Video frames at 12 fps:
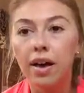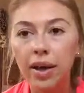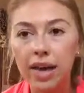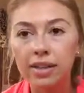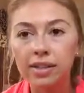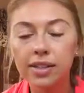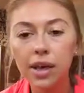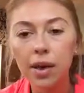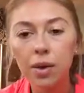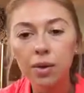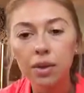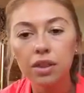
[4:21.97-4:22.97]
Okay,
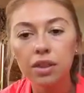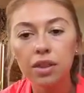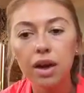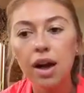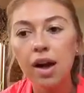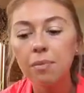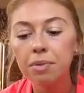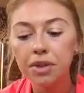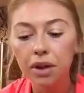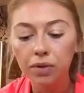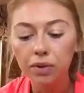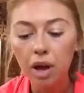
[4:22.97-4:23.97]
so
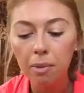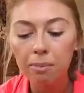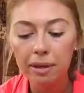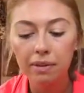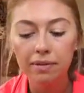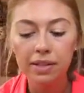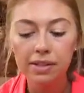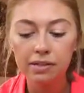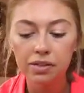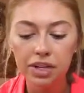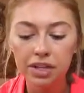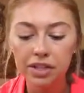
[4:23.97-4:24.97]
the overall benefits of
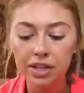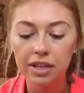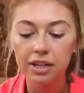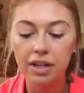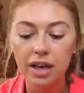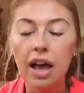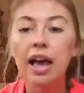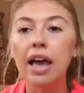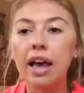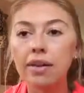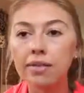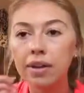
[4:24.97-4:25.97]
stretching, I
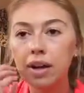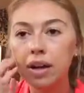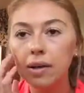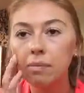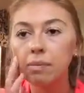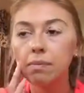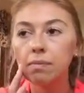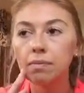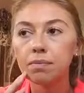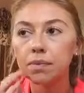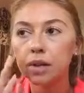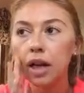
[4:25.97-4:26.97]
have
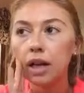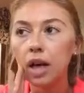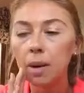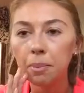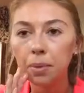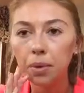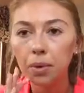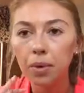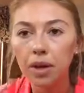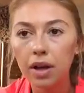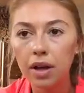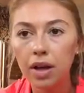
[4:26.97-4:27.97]
a
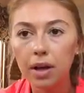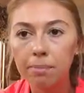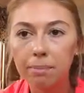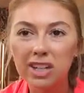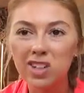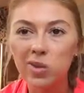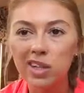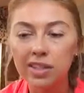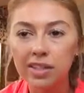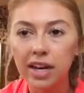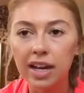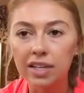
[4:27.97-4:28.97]
couple major
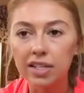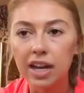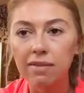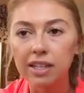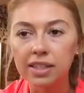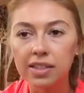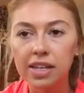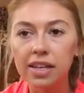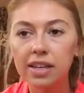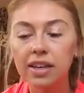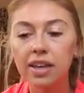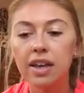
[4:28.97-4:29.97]
ones that I just have
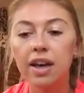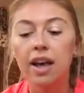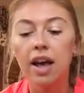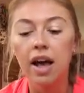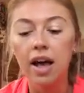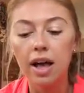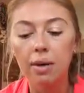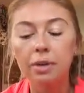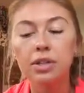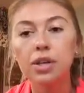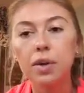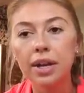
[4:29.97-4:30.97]
listed.
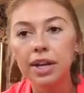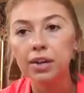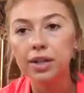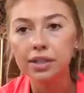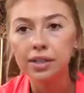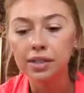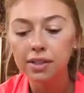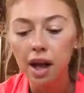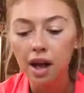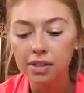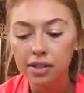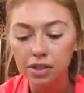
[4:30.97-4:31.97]
So it increases
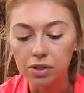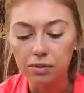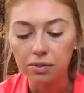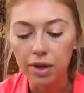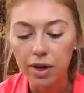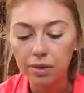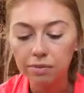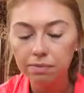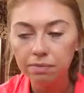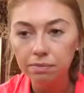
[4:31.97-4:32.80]
oxygen flow,